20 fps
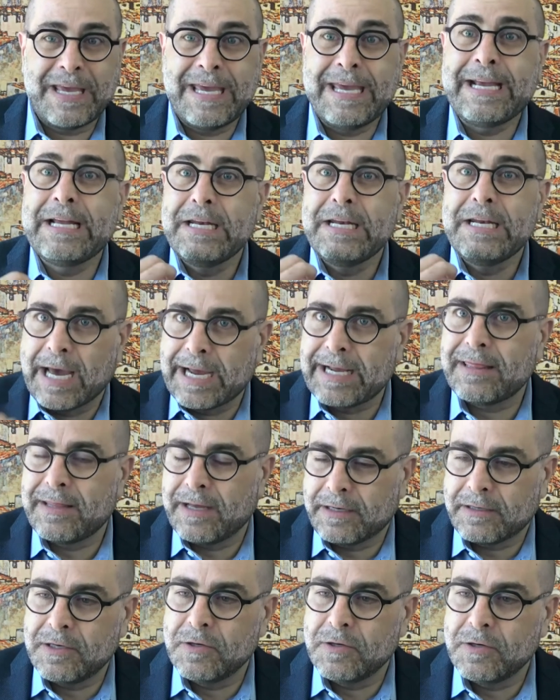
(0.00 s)
ignite
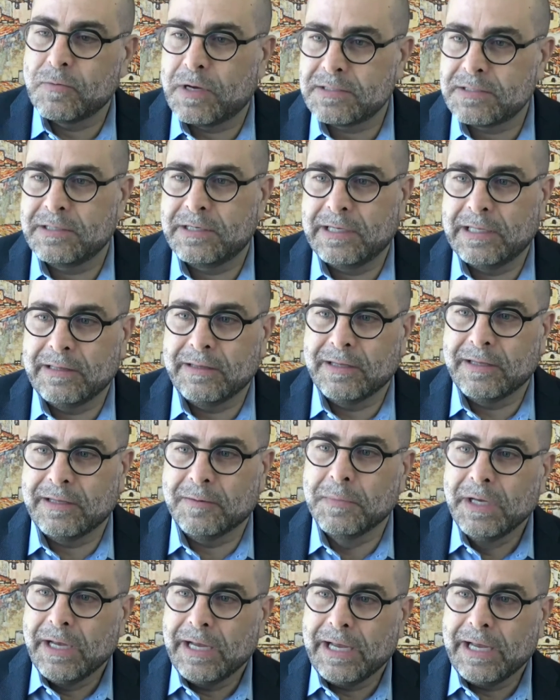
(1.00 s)
that curiosity in them?